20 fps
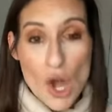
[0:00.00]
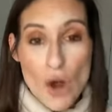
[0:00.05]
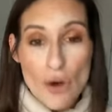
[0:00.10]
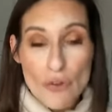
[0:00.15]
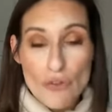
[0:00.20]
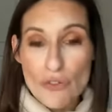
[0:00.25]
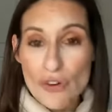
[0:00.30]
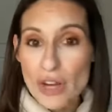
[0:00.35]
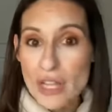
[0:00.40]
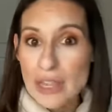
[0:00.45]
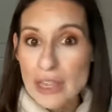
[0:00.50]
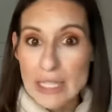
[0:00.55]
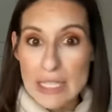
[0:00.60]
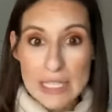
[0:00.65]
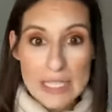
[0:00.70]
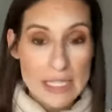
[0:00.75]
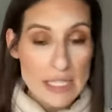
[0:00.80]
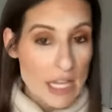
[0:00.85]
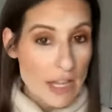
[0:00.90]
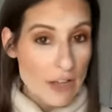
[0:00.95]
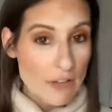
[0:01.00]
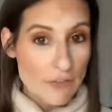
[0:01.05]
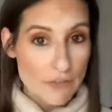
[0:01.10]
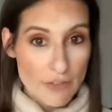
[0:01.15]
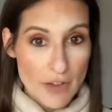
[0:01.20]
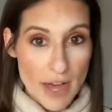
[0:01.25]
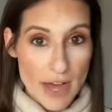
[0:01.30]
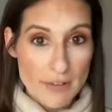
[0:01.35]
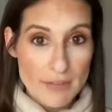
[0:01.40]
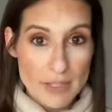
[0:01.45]
for at least like
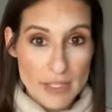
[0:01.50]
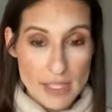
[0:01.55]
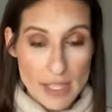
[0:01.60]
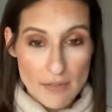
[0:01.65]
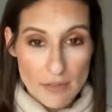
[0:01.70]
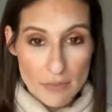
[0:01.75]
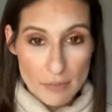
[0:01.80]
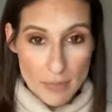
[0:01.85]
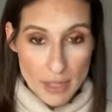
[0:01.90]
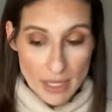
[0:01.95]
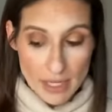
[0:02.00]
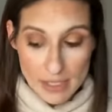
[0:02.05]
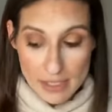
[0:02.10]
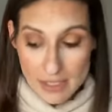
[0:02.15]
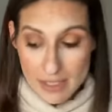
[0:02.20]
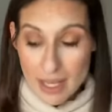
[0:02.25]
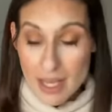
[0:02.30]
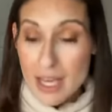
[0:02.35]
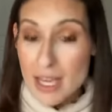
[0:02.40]
five to seven minutes.